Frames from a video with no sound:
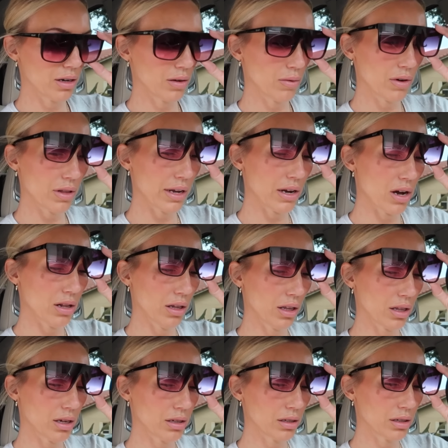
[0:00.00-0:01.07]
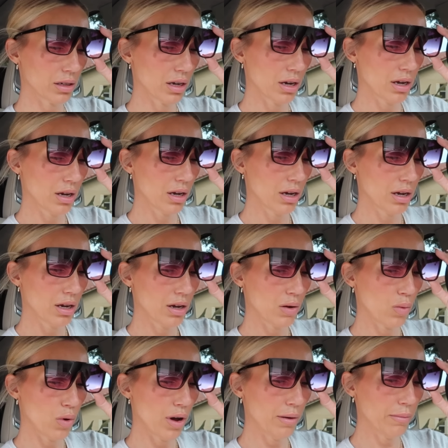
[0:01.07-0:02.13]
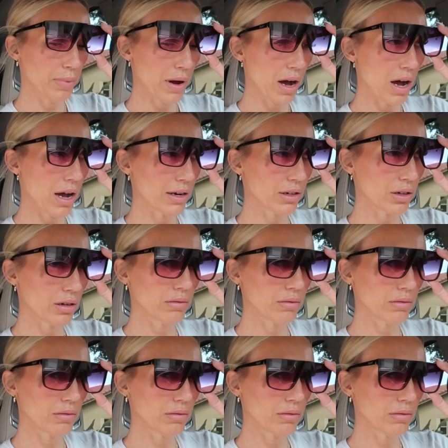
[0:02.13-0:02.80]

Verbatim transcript: what are they calling this? One pot,